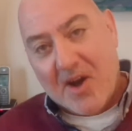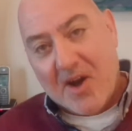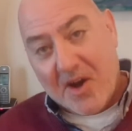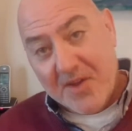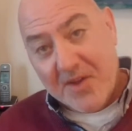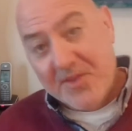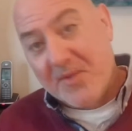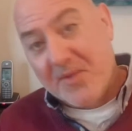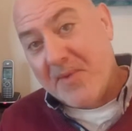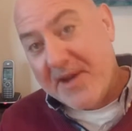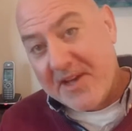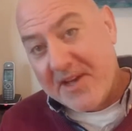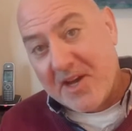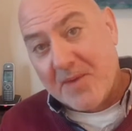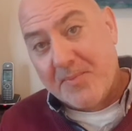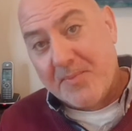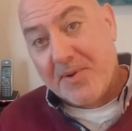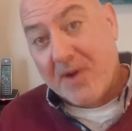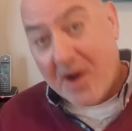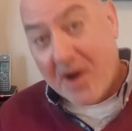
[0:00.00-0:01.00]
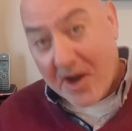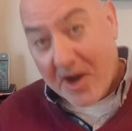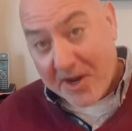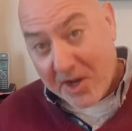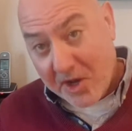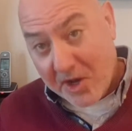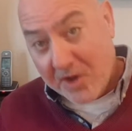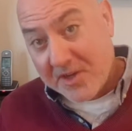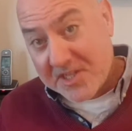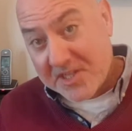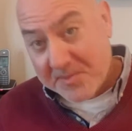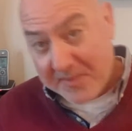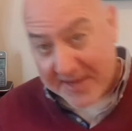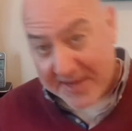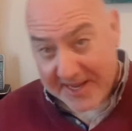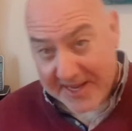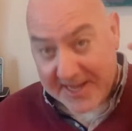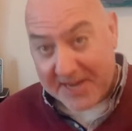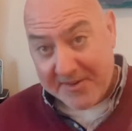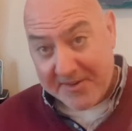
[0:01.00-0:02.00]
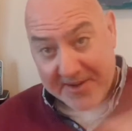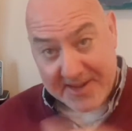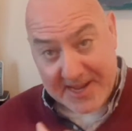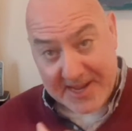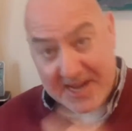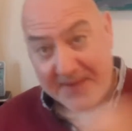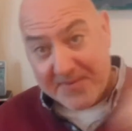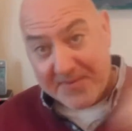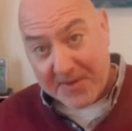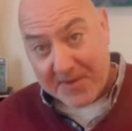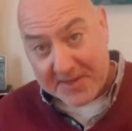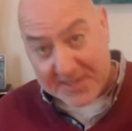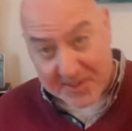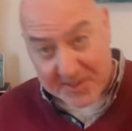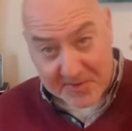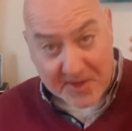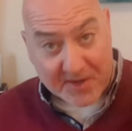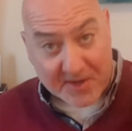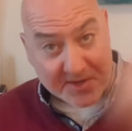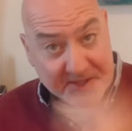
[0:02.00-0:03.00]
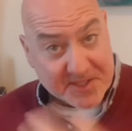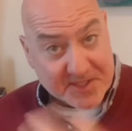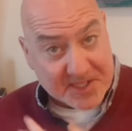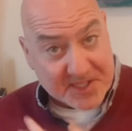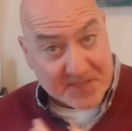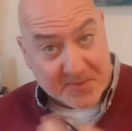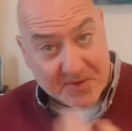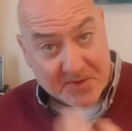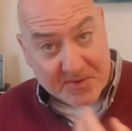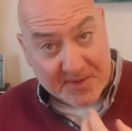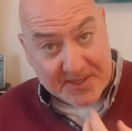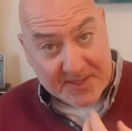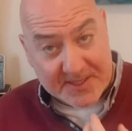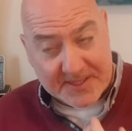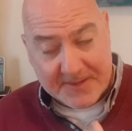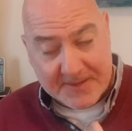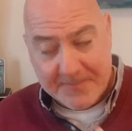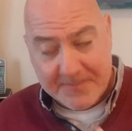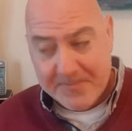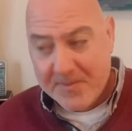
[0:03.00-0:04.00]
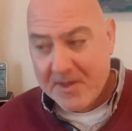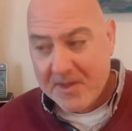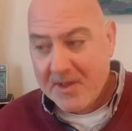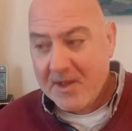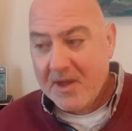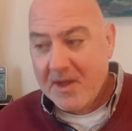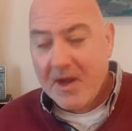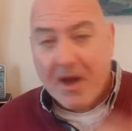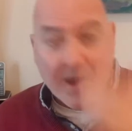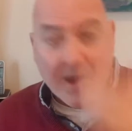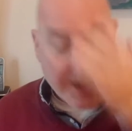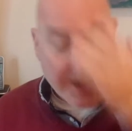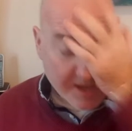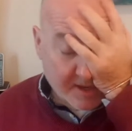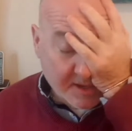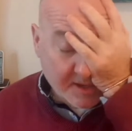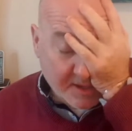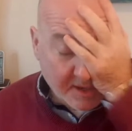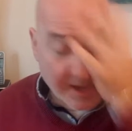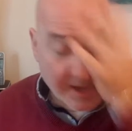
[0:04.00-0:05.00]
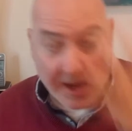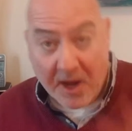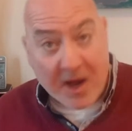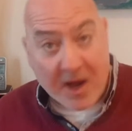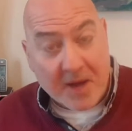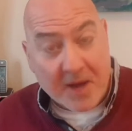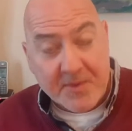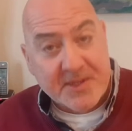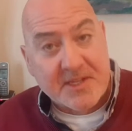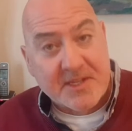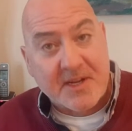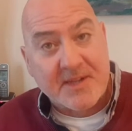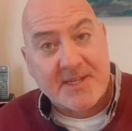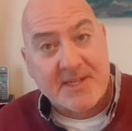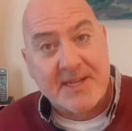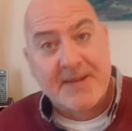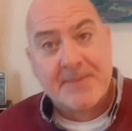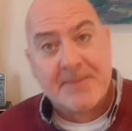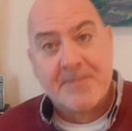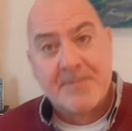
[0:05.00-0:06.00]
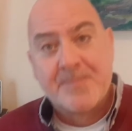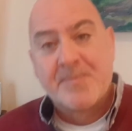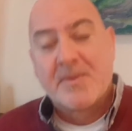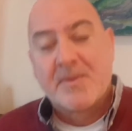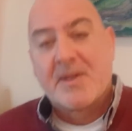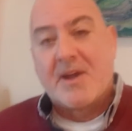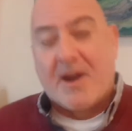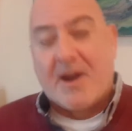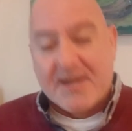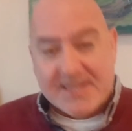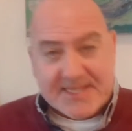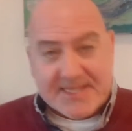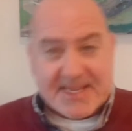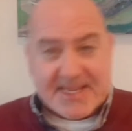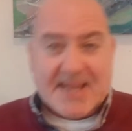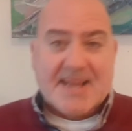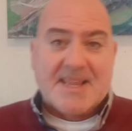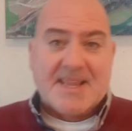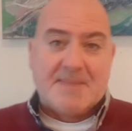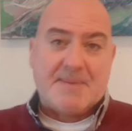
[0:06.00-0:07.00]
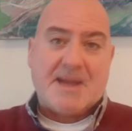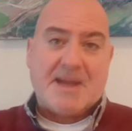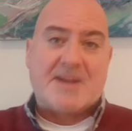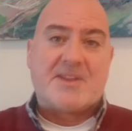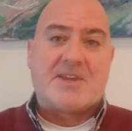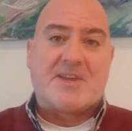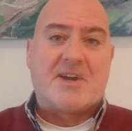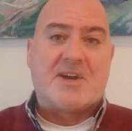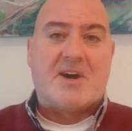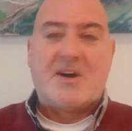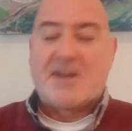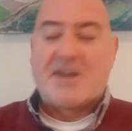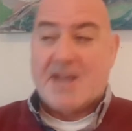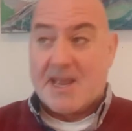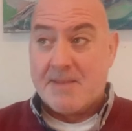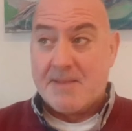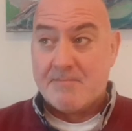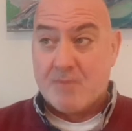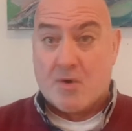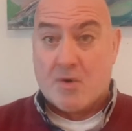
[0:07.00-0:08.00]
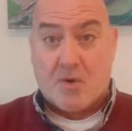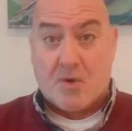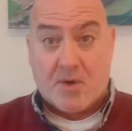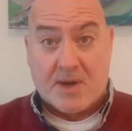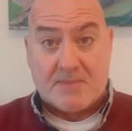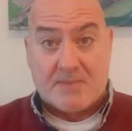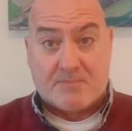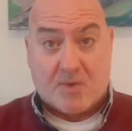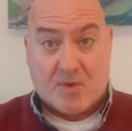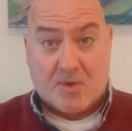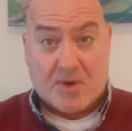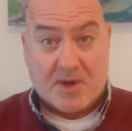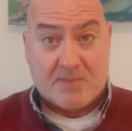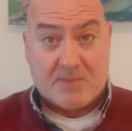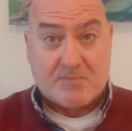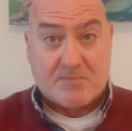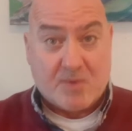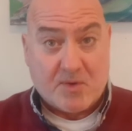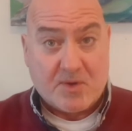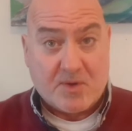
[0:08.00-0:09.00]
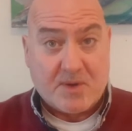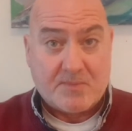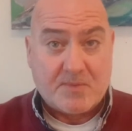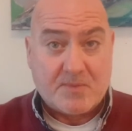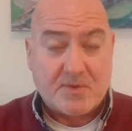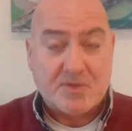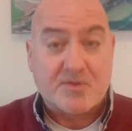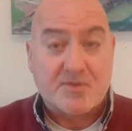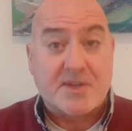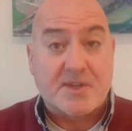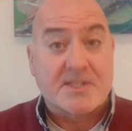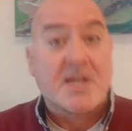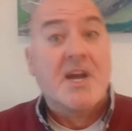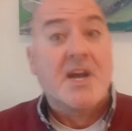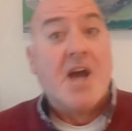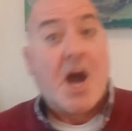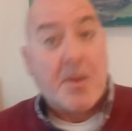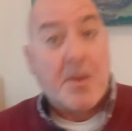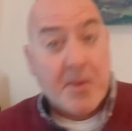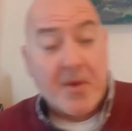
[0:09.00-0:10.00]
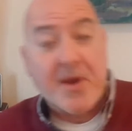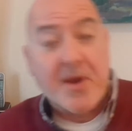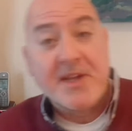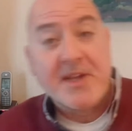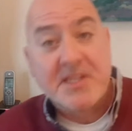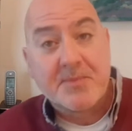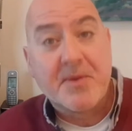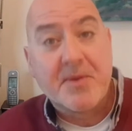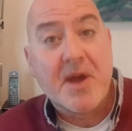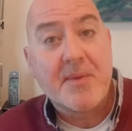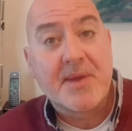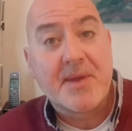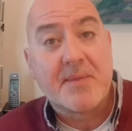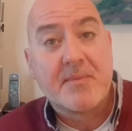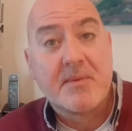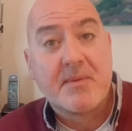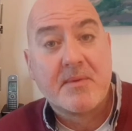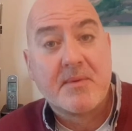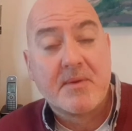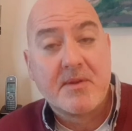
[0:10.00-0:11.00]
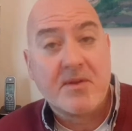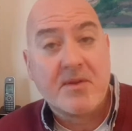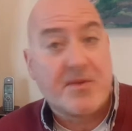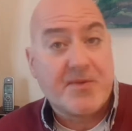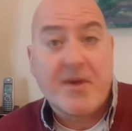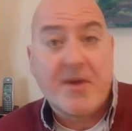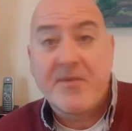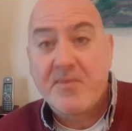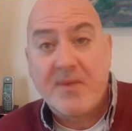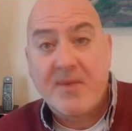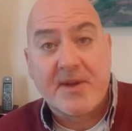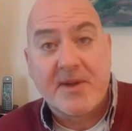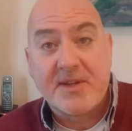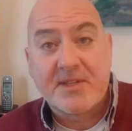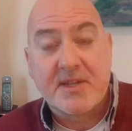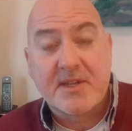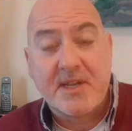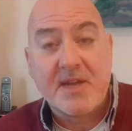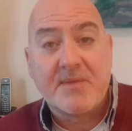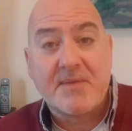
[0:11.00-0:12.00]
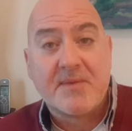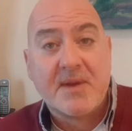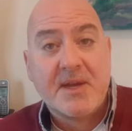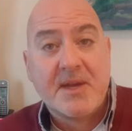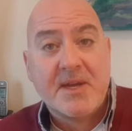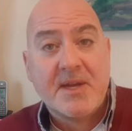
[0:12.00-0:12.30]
On the way up, I'd lost my inner ear headphones. That's when I lost the small ones. I was gutted. I sat in the back of the car getting more and more and more and more stressed. And we were going to Birmingham, not far from where I used to live.